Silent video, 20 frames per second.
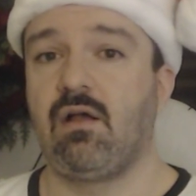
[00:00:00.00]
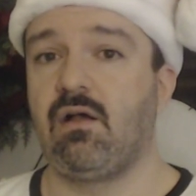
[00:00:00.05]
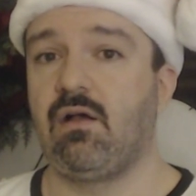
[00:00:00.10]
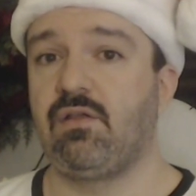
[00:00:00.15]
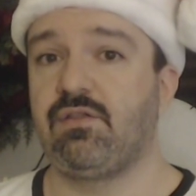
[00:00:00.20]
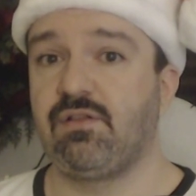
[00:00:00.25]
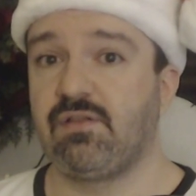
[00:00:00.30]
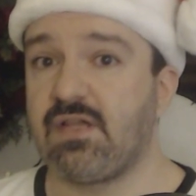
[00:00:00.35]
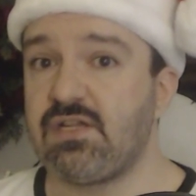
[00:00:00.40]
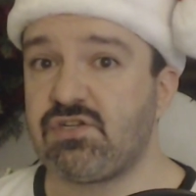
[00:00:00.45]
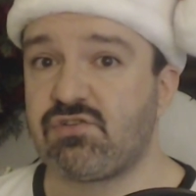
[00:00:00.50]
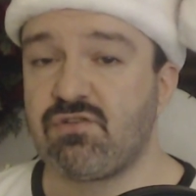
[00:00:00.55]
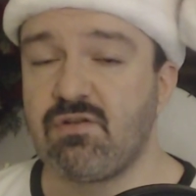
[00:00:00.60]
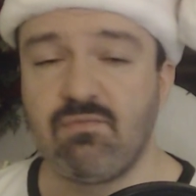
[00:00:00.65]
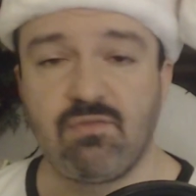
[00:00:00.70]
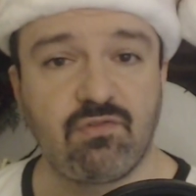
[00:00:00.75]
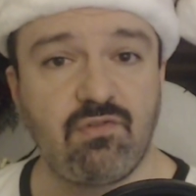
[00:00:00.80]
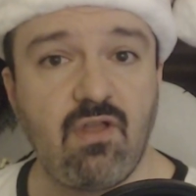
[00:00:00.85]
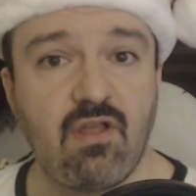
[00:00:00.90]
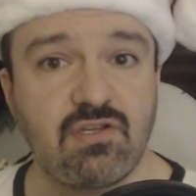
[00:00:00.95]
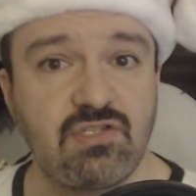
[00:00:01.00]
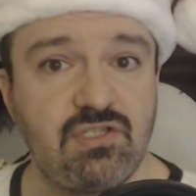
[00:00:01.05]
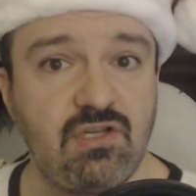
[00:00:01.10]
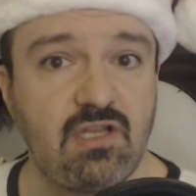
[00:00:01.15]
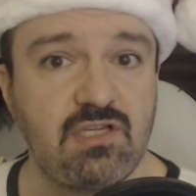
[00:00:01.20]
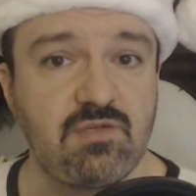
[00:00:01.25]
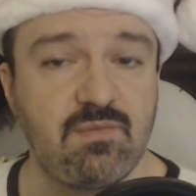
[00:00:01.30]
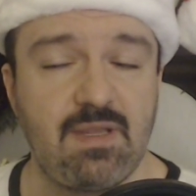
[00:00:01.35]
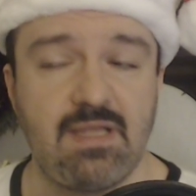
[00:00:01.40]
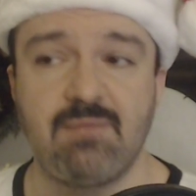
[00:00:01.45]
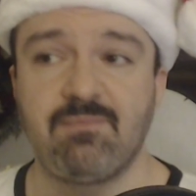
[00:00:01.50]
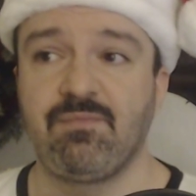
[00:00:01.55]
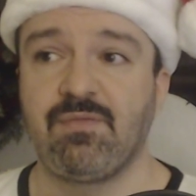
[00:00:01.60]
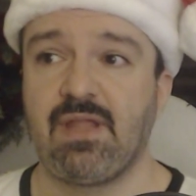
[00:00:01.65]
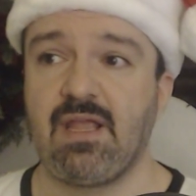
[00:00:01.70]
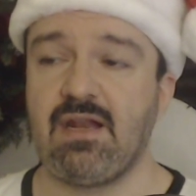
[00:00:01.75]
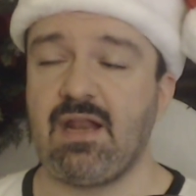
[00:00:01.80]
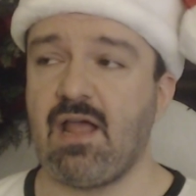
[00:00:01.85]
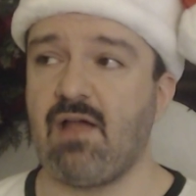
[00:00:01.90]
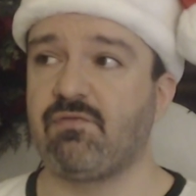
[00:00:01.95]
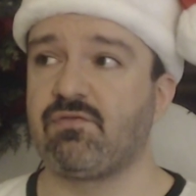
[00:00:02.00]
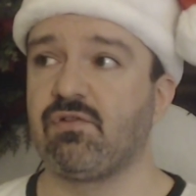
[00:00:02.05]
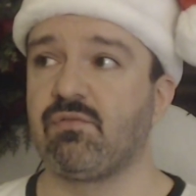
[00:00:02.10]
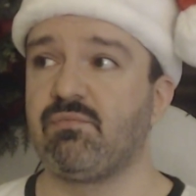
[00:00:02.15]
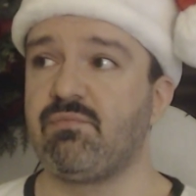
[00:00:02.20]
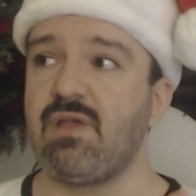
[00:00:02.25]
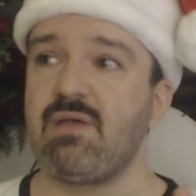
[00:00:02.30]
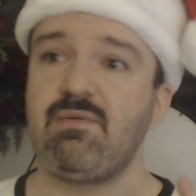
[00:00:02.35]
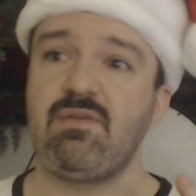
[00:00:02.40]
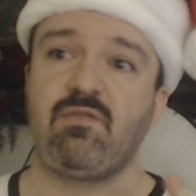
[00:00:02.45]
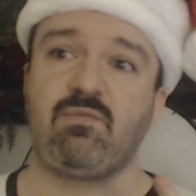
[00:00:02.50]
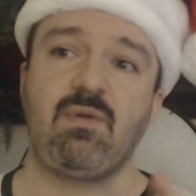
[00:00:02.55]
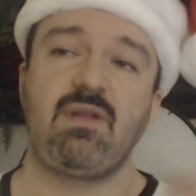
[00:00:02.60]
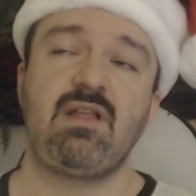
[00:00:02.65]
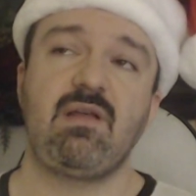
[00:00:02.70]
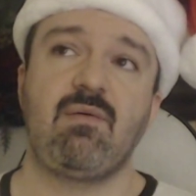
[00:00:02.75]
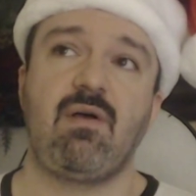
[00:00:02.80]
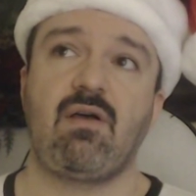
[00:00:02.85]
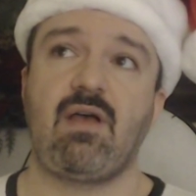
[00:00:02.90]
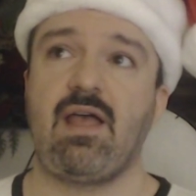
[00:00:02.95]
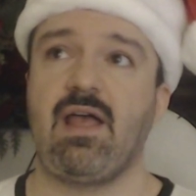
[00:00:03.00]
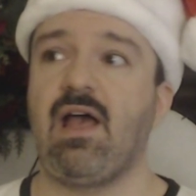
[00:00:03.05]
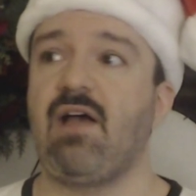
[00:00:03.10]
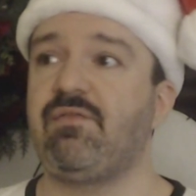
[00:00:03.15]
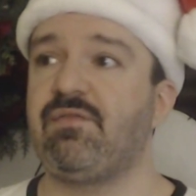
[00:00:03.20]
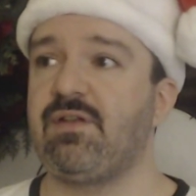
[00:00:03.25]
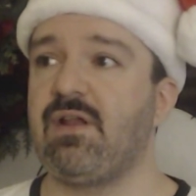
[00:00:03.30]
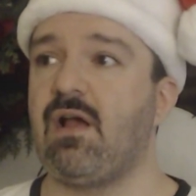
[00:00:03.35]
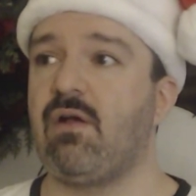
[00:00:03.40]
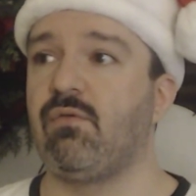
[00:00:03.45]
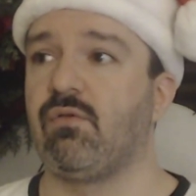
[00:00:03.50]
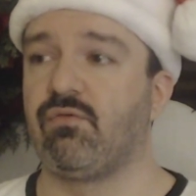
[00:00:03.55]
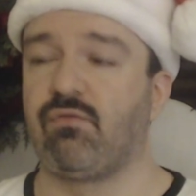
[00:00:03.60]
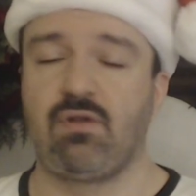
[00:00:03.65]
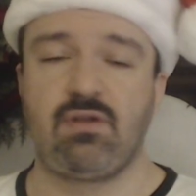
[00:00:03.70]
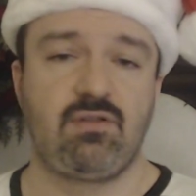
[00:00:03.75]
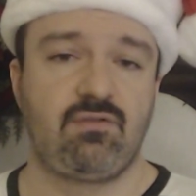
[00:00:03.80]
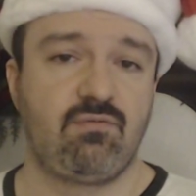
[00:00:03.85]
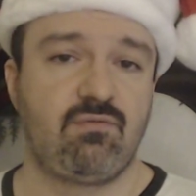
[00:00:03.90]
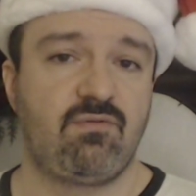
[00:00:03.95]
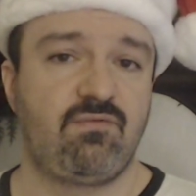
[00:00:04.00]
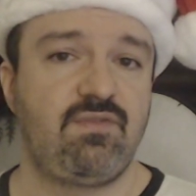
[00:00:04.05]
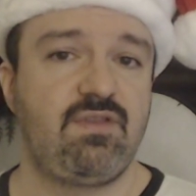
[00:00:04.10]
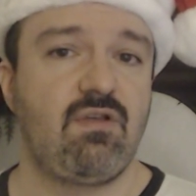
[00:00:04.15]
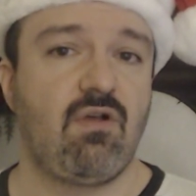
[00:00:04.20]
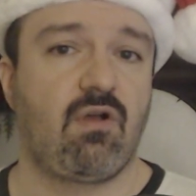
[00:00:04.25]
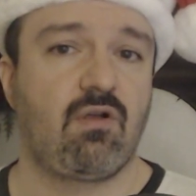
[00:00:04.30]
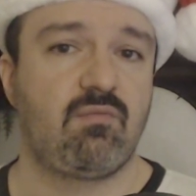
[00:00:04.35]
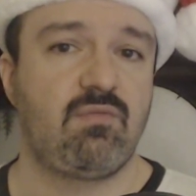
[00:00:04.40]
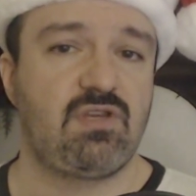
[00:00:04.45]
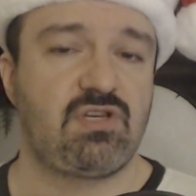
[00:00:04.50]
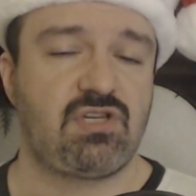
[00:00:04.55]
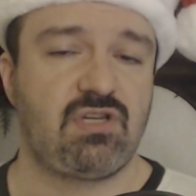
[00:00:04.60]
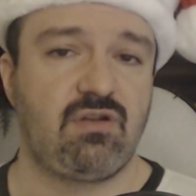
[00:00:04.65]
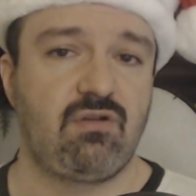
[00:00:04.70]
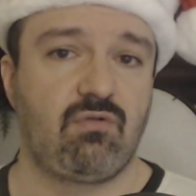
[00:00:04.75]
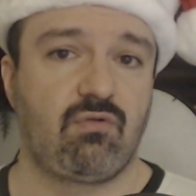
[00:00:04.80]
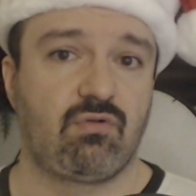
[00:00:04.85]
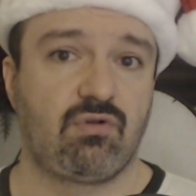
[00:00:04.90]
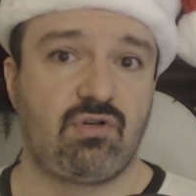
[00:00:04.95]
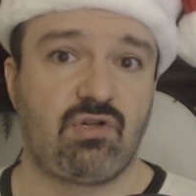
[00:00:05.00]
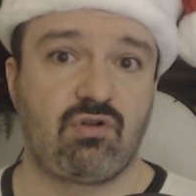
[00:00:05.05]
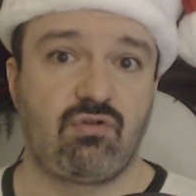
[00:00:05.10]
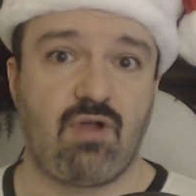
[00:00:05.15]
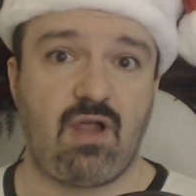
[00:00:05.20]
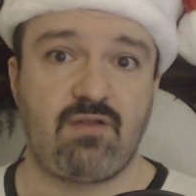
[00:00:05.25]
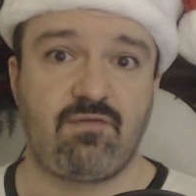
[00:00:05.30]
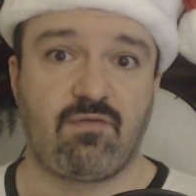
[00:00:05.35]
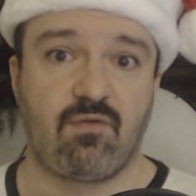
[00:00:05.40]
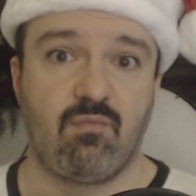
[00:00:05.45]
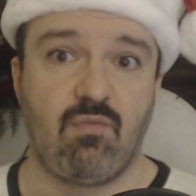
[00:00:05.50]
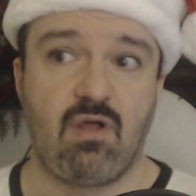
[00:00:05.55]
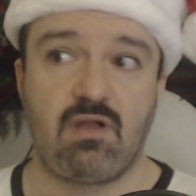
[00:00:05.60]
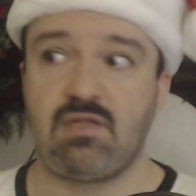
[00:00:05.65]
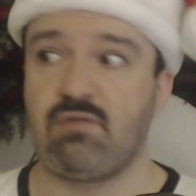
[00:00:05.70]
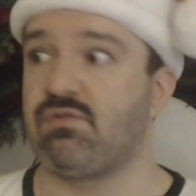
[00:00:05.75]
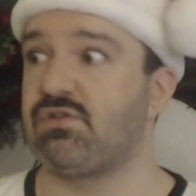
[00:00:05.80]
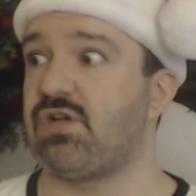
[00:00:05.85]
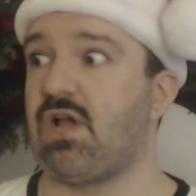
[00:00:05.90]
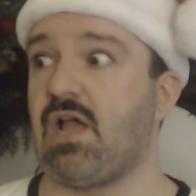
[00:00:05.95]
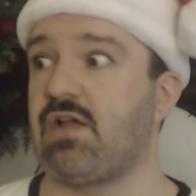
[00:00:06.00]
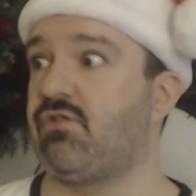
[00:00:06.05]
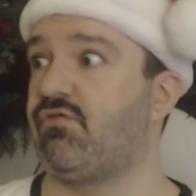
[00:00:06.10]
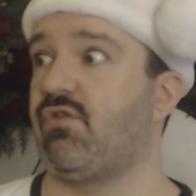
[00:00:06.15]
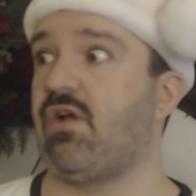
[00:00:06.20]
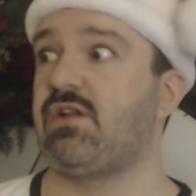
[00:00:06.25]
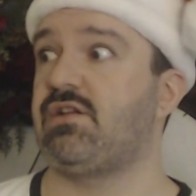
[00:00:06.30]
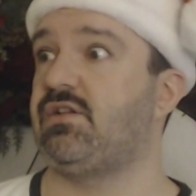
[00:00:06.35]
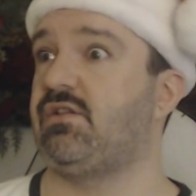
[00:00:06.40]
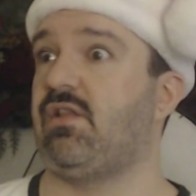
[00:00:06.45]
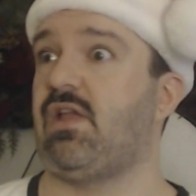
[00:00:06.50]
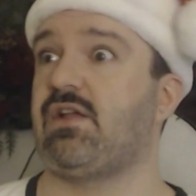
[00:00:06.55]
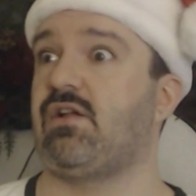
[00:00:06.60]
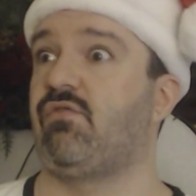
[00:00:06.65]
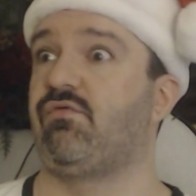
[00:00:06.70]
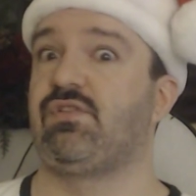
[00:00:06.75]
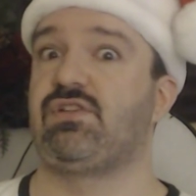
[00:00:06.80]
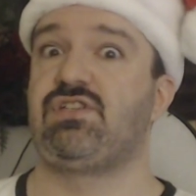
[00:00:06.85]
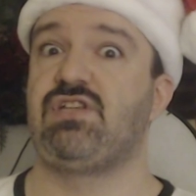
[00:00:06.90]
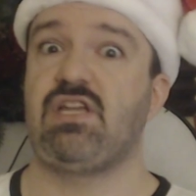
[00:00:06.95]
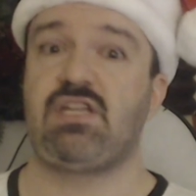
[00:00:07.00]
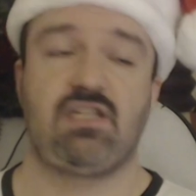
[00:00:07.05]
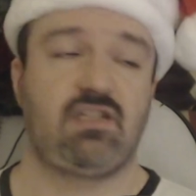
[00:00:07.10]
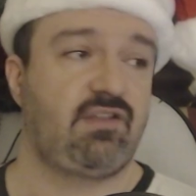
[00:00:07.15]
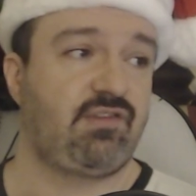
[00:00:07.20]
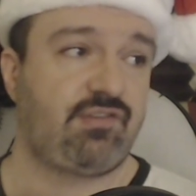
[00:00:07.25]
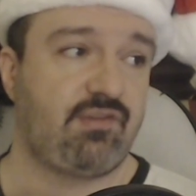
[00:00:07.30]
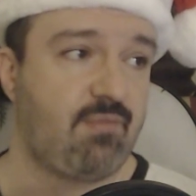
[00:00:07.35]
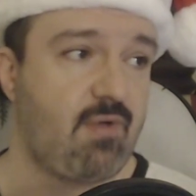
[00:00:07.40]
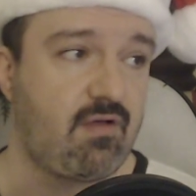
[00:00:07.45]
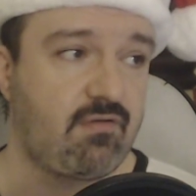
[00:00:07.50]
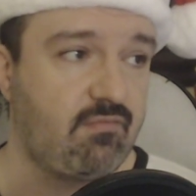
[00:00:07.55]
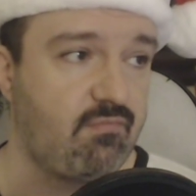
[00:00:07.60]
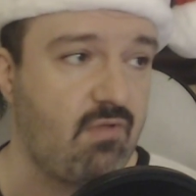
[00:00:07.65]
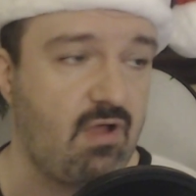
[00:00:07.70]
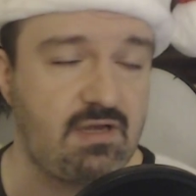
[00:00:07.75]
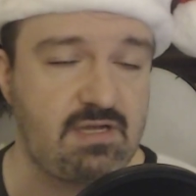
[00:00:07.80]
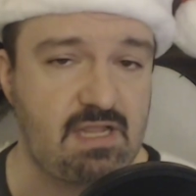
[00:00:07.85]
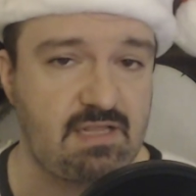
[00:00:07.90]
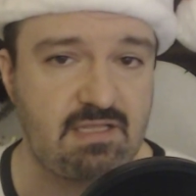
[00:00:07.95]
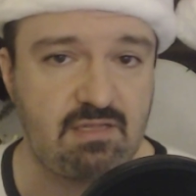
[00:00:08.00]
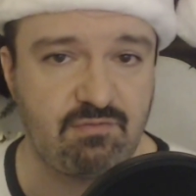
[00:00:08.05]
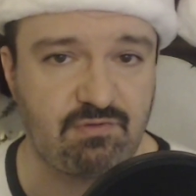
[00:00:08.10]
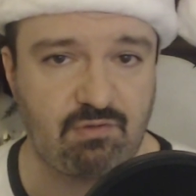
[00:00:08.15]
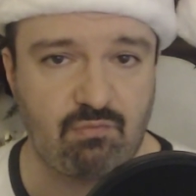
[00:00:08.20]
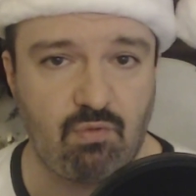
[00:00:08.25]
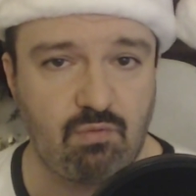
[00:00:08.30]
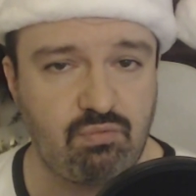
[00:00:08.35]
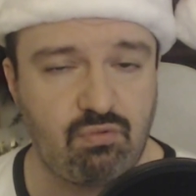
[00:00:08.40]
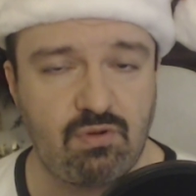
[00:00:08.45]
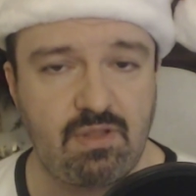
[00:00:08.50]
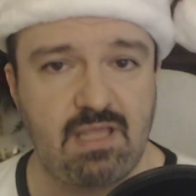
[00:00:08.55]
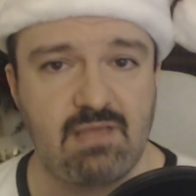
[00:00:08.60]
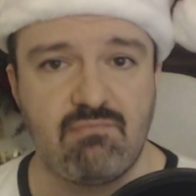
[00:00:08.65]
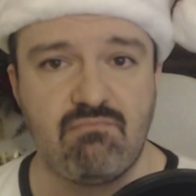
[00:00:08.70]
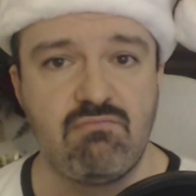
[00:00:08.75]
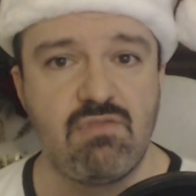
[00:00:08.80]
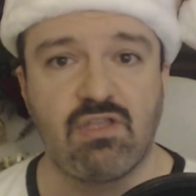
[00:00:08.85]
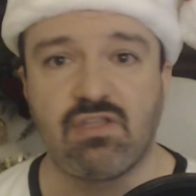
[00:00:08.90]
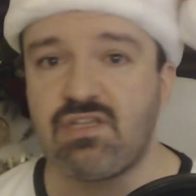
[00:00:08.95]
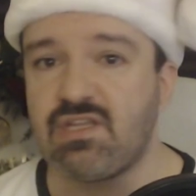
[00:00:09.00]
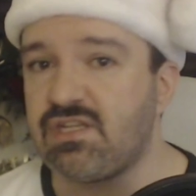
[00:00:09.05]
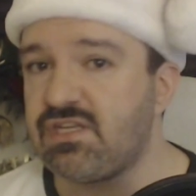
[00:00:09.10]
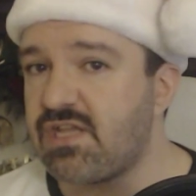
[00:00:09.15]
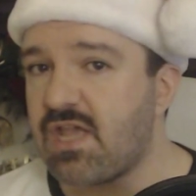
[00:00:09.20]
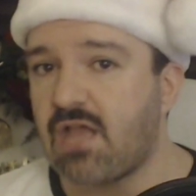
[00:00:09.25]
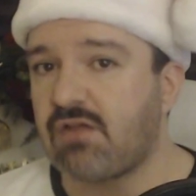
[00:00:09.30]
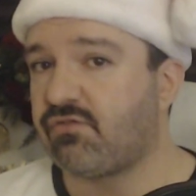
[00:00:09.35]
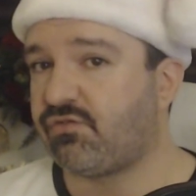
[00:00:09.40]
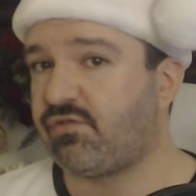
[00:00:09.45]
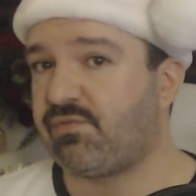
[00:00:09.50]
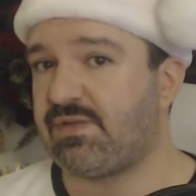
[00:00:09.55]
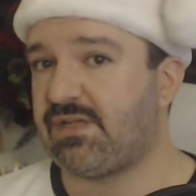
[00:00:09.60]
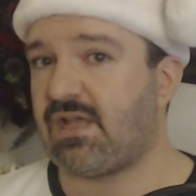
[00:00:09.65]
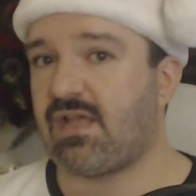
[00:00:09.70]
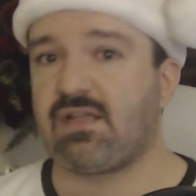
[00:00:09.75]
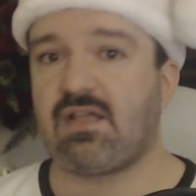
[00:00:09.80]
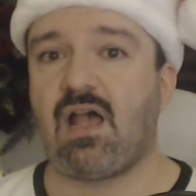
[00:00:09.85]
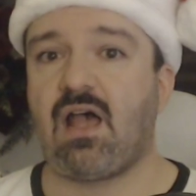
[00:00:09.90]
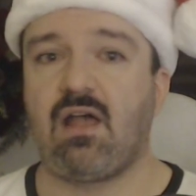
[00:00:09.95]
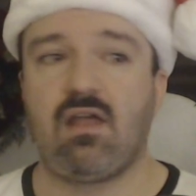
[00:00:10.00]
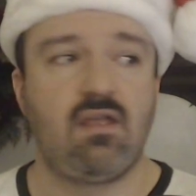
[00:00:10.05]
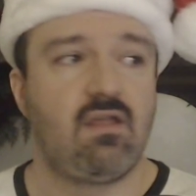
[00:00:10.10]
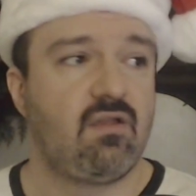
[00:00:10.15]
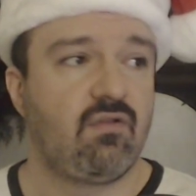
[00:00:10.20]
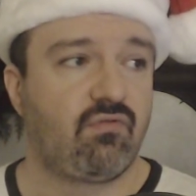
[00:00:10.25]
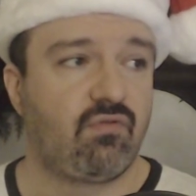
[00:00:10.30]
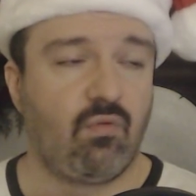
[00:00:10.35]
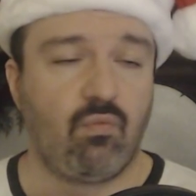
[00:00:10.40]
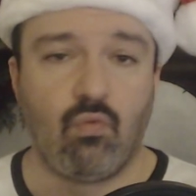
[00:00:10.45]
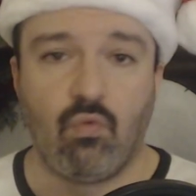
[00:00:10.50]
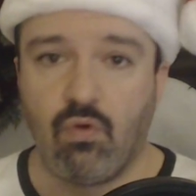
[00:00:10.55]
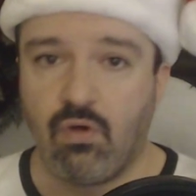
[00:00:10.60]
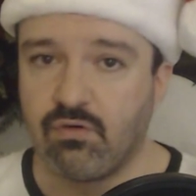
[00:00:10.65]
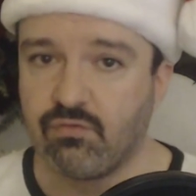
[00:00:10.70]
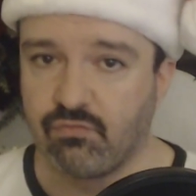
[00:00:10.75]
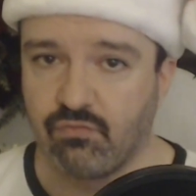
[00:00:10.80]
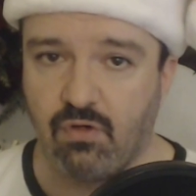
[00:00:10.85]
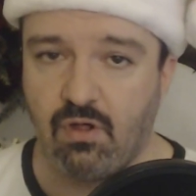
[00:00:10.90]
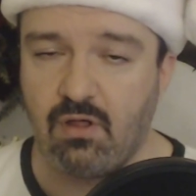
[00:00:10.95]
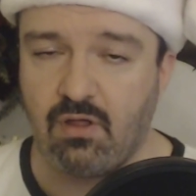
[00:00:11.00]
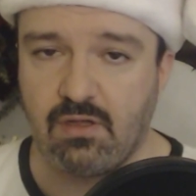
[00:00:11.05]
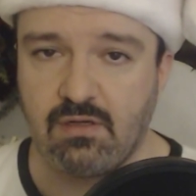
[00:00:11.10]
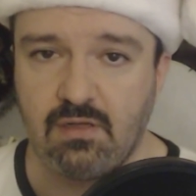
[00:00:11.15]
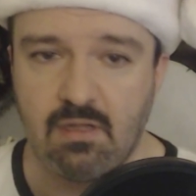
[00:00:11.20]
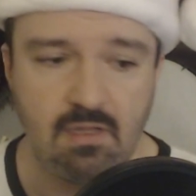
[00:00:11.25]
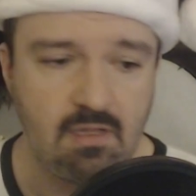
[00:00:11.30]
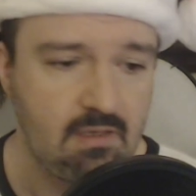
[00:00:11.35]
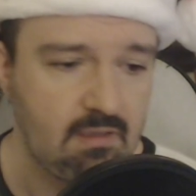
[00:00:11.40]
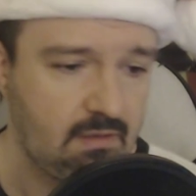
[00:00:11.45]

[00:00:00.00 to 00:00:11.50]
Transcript: Uh, the late stream was Lost Judgment. And after maybe spending about half an hour running through a V R mission in order to grind for money, which I grinded like a ridiculous amount of money. I think it was like one point eight million yen or something I got from one run.